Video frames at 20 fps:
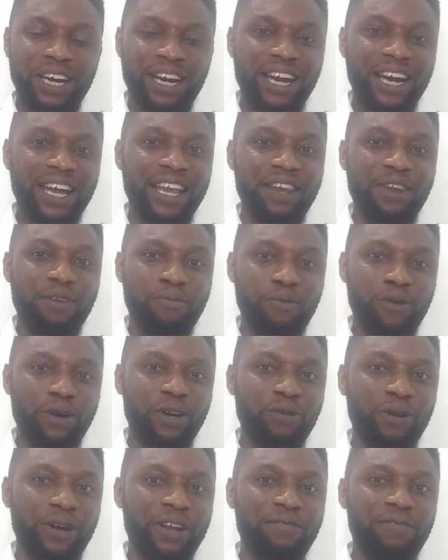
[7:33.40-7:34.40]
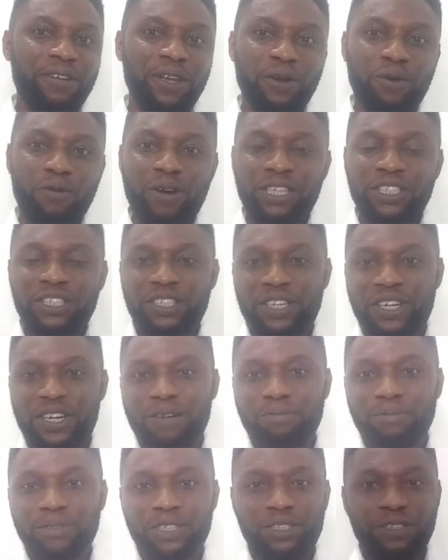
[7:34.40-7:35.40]
And whenever the question
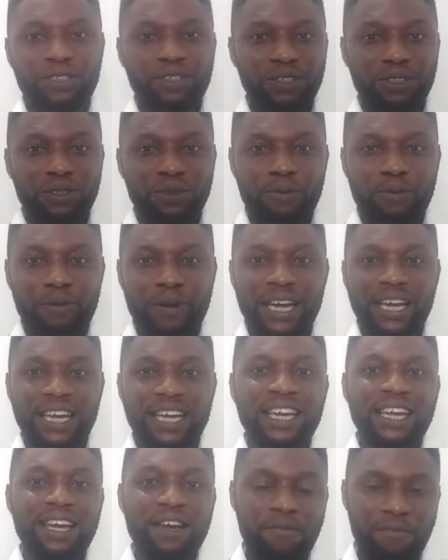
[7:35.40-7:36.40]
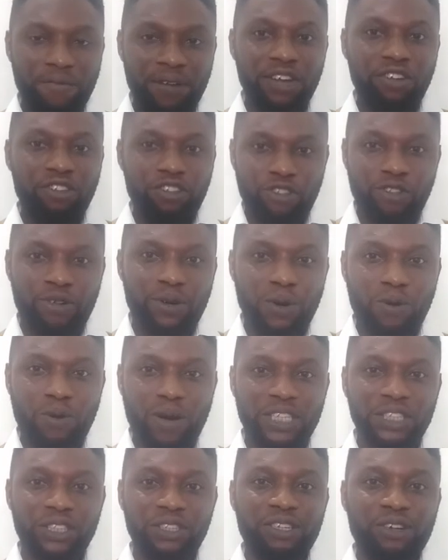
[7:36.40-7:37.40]
comes your way, think through the
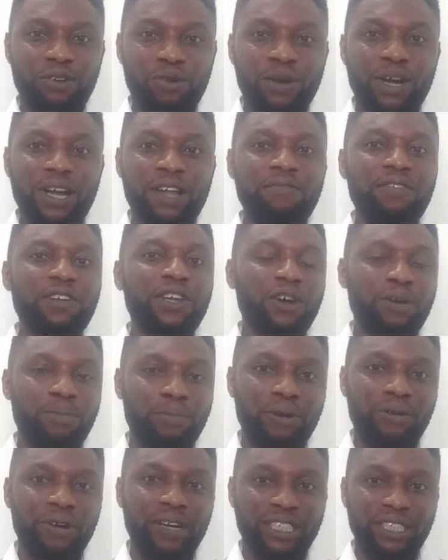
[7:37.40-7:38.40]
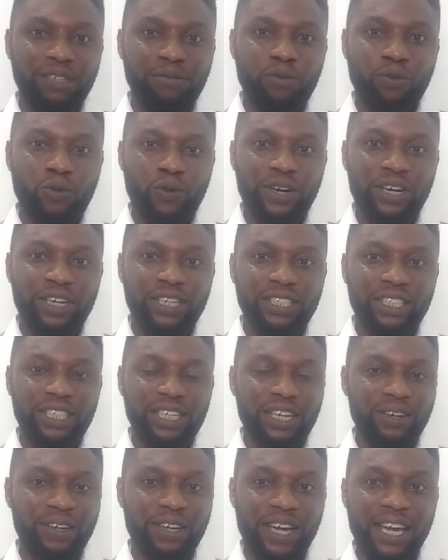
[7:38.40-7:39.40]
question and look for the operative
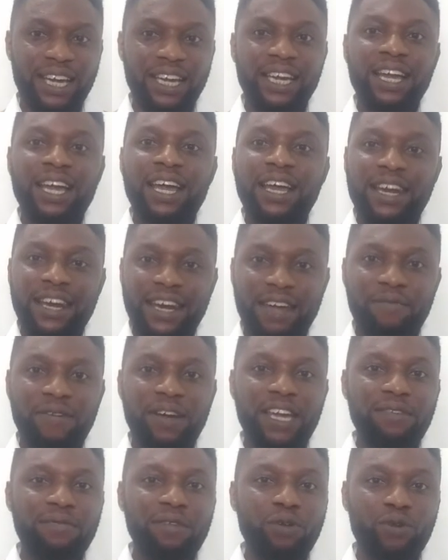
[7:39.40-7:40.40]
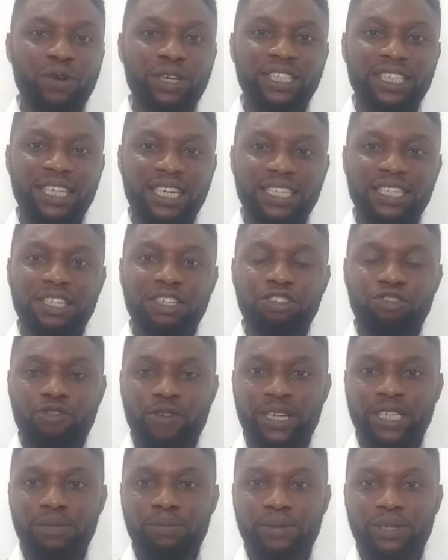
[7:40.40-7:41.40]
words, okay? Never give a one-sentence
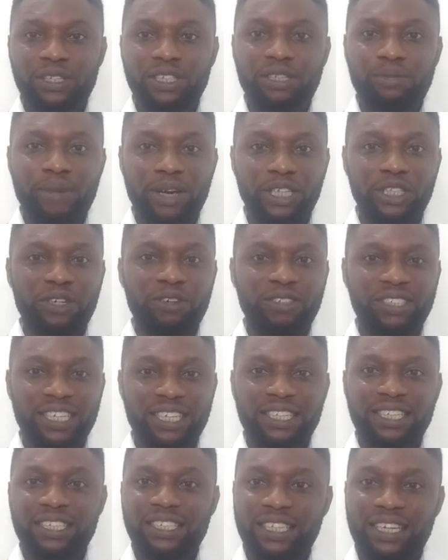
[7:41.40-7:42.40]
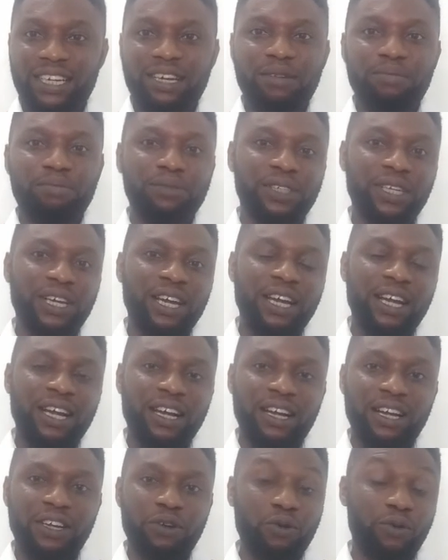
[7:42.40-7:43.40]
response. Make sure your sentence comes,
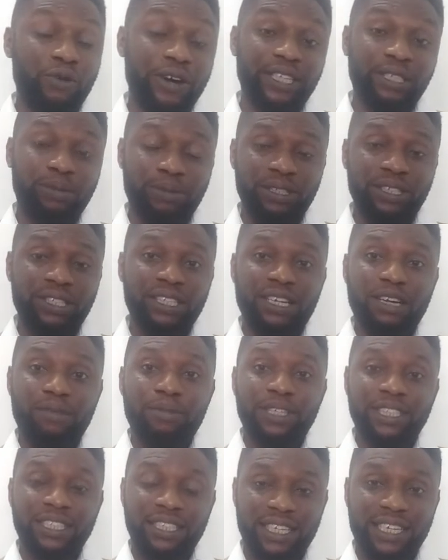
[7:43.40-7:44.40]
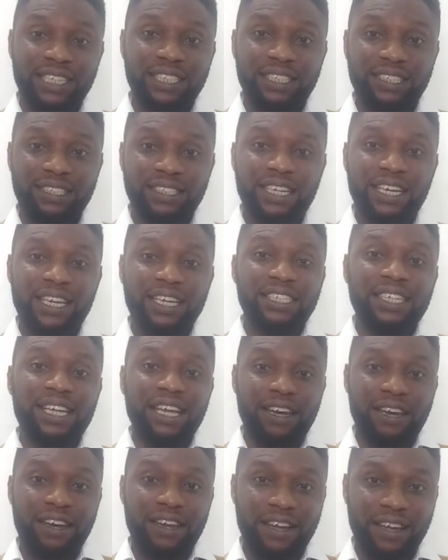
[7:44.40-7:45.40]
your responses come in sentences,
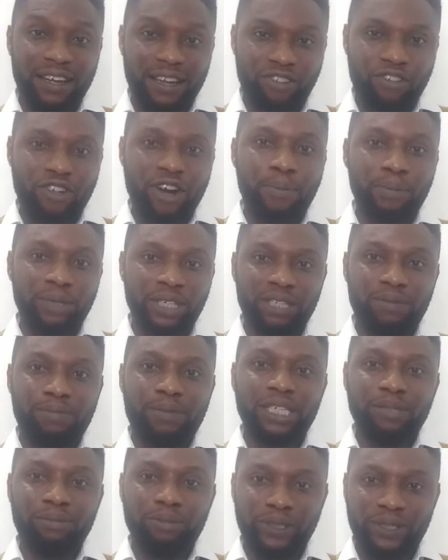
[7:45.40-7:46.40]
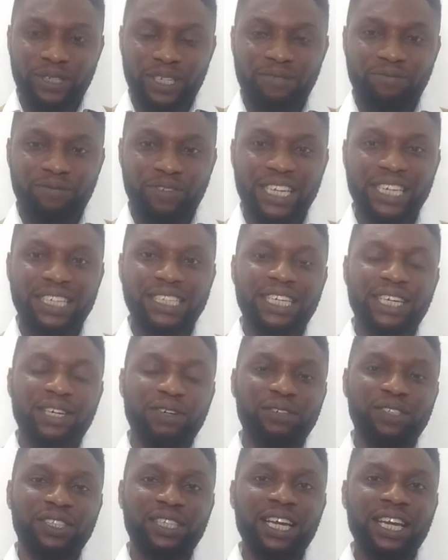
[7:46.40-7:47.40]
and try as much as possible to give
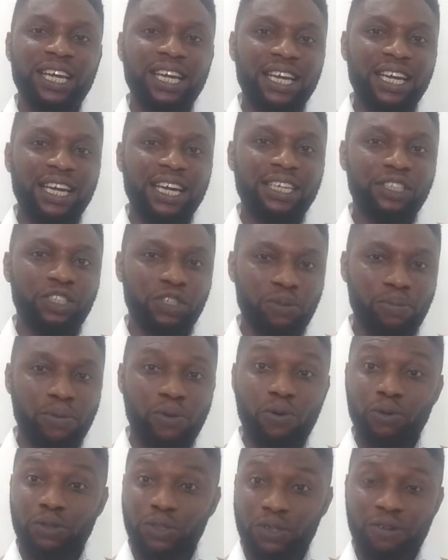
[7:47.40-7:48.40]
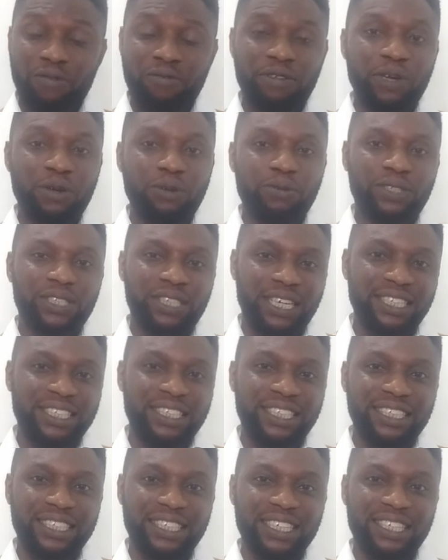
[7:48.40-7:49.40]
details in support of your
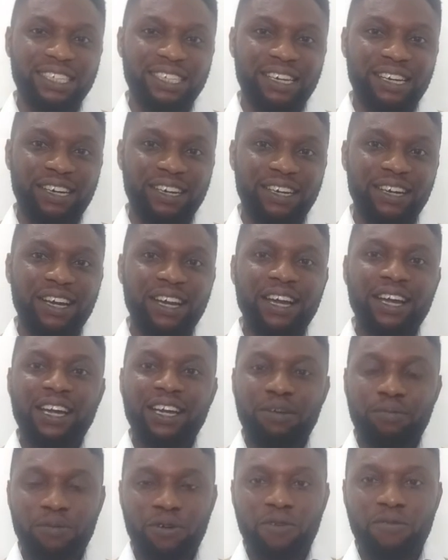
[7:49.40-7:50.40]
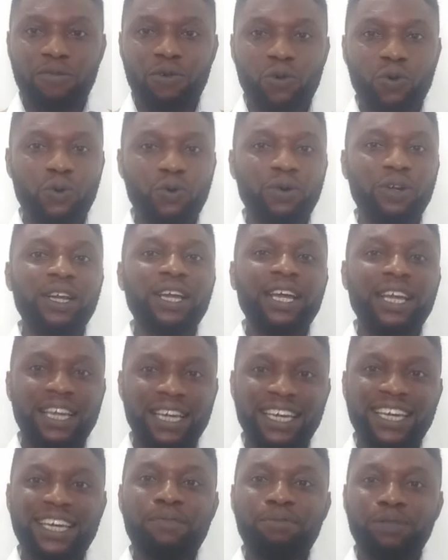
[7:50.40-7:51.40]
sentences there. And above all,
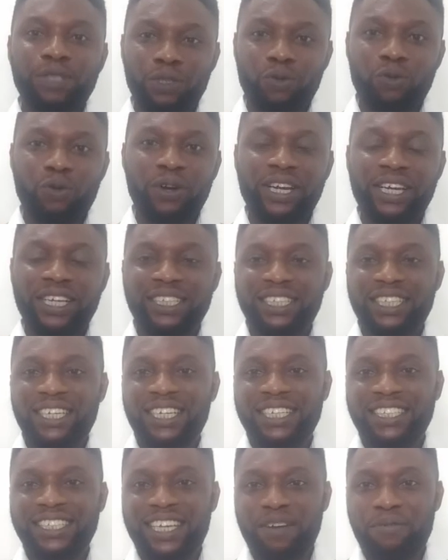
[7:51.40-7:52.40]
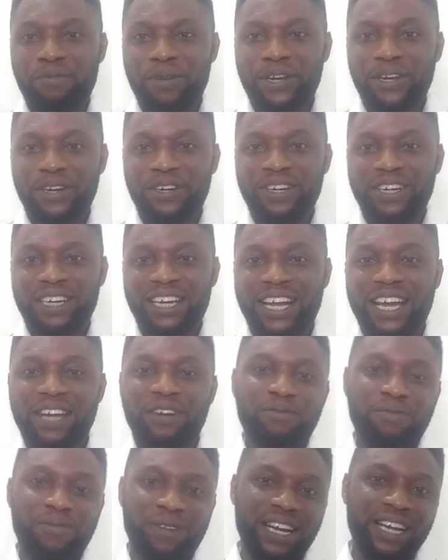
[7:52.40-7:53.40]
keep talking to the examiner, kind
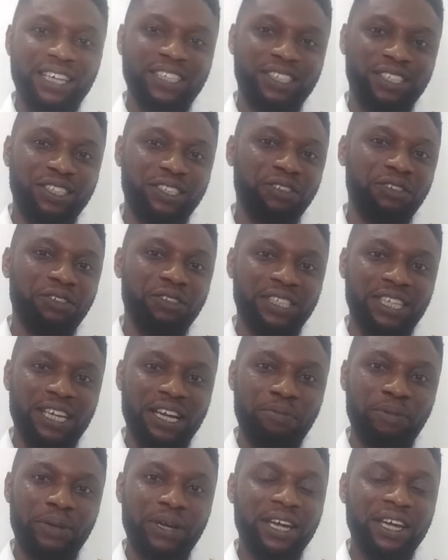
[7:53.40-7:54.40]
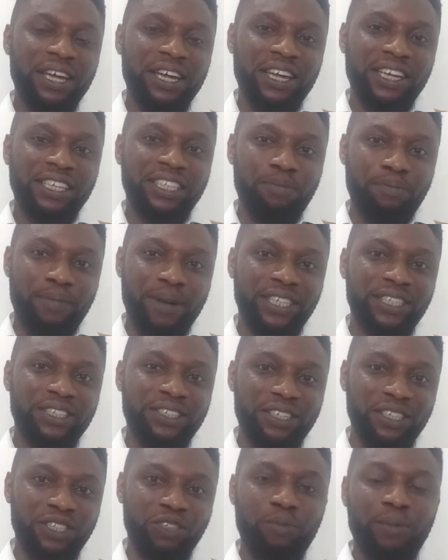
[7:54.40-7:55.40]
of asks you to stop. It's better
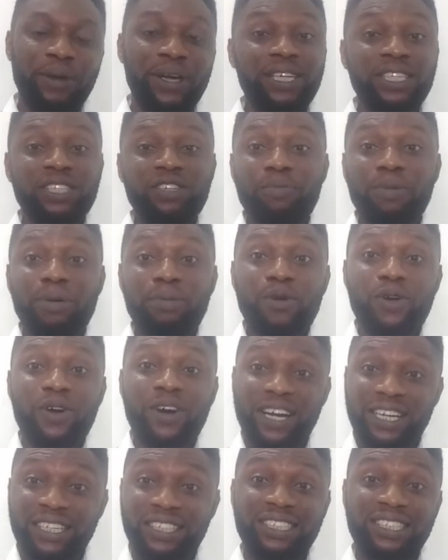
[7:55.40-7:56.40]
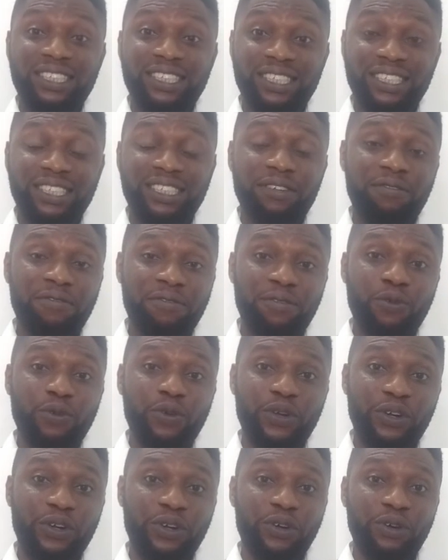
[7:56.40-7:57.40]
that way because there'll be more content for
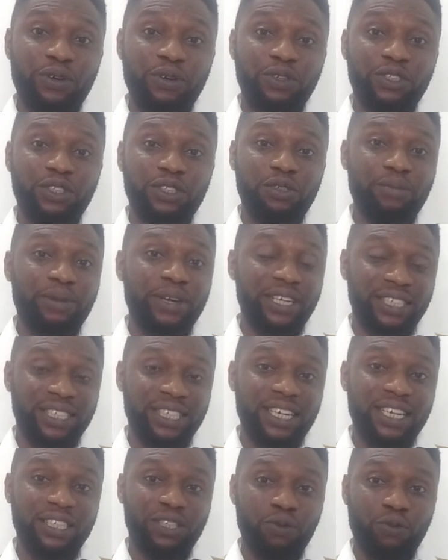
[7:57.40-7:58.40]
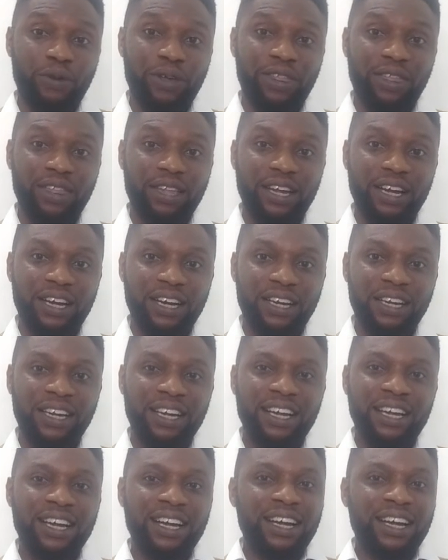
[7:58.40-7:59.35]
you to be assessed with there.